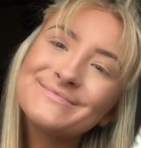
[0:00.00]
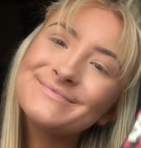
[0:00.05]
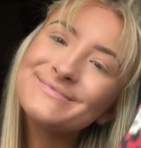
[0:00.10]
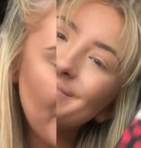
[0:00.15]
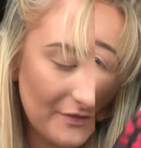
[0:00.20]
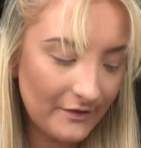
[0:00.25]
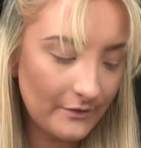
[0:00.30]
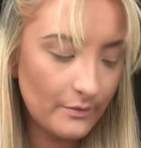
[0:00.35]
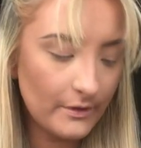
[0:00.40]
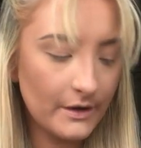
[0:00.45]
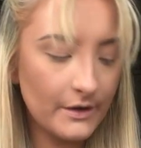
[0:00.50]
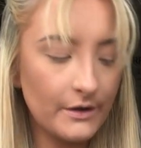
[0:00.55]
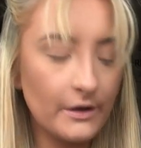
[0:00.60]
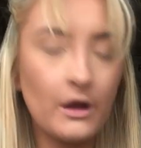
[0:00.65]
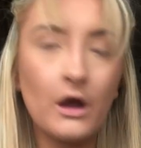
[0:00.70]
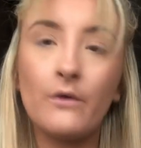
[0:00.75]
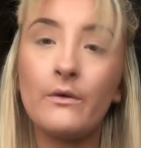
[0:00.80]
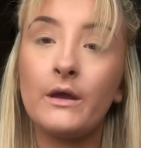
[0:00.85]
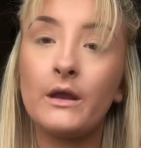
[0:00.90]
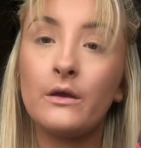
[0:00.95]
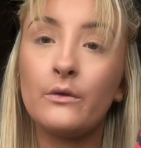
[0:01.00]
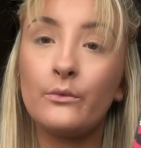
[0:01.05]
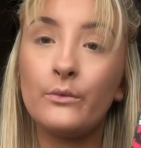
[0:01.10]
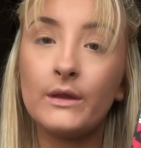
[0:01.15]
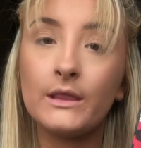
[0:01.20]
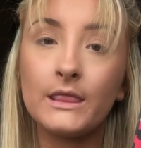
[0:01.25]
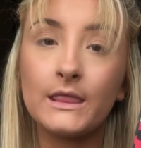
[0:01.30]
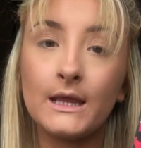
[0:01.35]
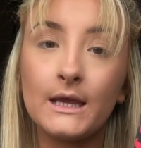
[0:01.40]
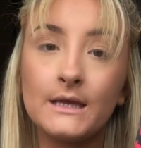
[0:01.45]
I think we're gonna go in
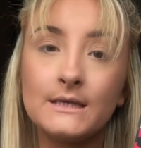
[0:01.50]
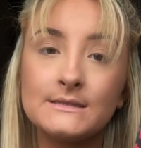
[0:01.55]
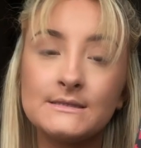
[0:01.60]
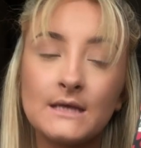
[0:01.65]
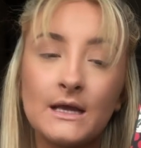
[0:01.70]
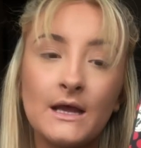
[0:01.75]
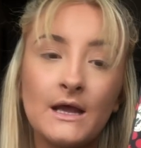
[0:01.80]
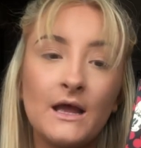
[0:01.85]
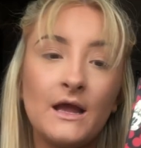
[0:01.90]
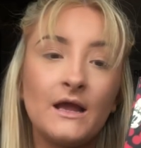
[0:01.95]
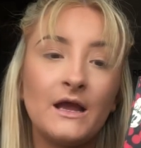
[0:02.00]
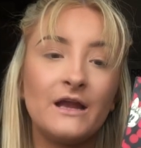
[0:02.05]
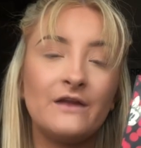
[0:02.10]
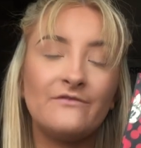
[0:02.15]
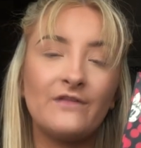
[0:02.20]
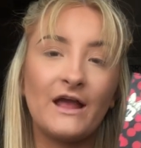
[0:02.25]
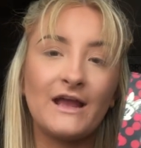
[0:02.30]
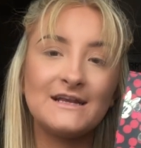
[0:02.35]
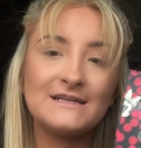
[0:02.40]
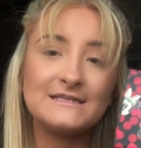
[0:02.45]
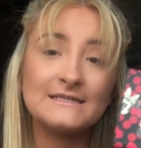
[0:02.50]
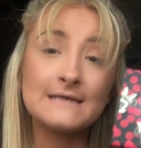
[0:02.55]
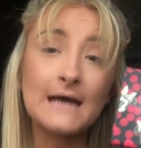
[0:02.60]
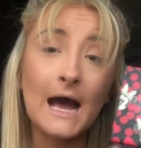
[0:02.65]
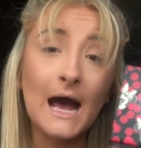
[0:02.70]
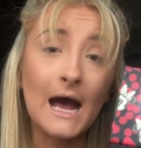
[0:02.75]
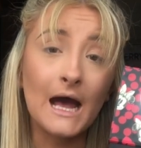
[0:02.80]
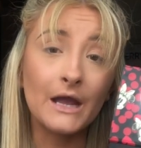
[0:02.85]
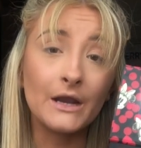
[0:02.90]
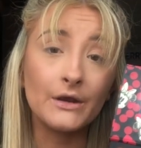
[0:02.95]
with this kind of like
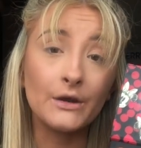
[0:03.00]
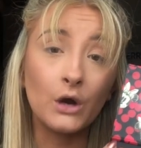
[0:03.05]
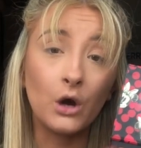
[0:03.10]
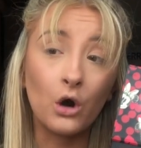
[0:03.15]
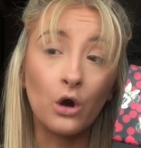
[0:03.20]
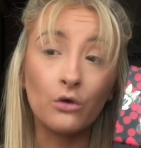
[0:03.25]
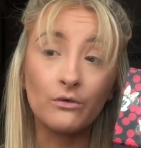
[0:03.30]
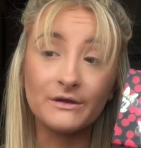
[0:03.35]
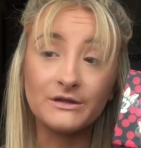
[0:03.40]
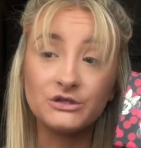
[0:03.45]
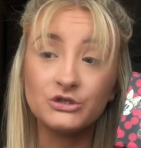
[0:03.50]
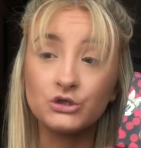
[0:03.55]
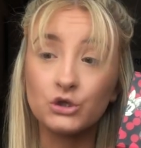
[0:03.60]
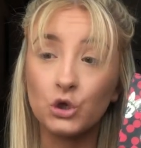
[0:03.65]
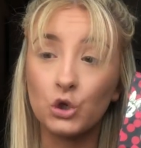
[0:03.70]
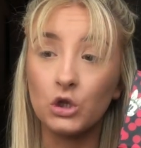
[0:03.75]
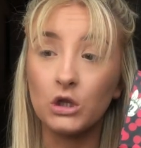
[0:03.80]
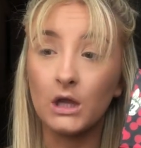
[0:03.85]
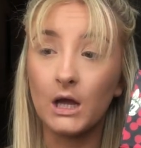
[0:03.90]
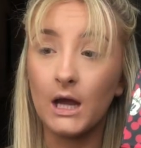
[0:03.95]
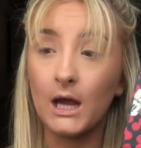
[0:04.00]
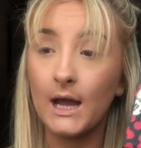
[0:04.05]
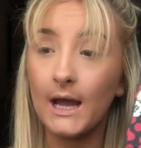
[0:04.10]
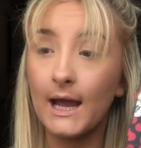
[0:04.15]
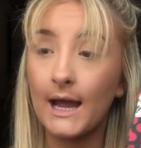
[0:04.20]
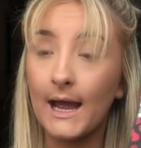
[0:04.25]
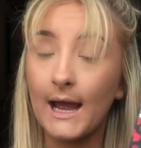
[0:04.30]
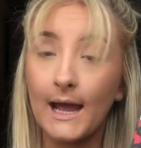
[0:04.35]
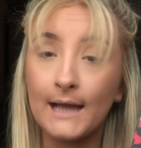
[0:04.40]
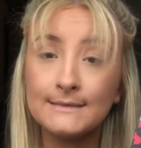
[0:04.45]
tan orange color
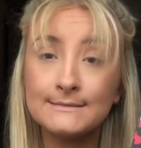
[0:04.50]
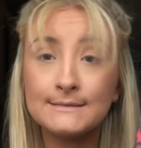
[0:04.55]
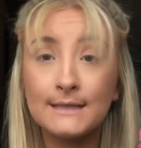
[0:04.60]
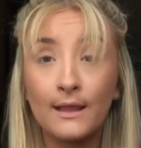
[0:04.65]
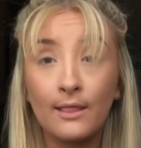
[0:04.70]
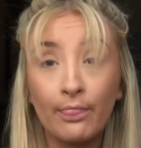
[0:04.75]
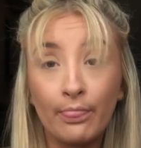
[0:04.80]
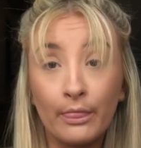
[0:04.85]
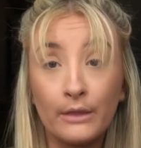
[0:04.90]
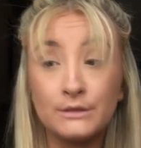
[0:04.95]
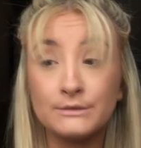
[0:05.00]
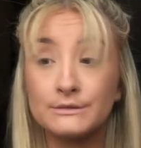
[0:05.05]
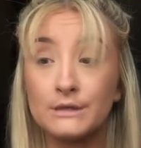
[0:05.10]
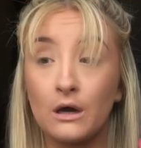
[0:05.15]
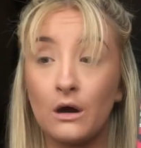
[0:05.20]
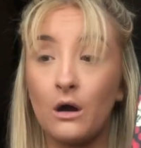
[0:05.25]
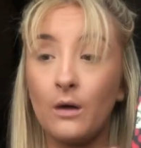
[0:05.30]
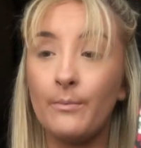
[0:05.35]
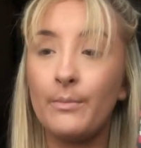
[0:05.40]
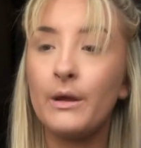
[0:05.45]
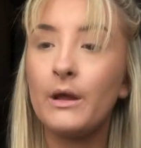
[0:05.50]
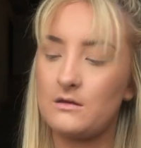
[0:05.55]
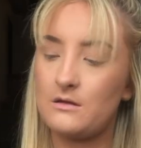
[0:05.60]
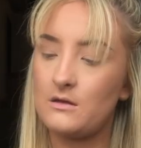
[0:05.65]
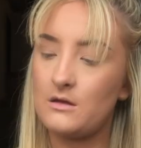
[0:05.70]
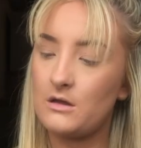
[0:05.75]
at the top.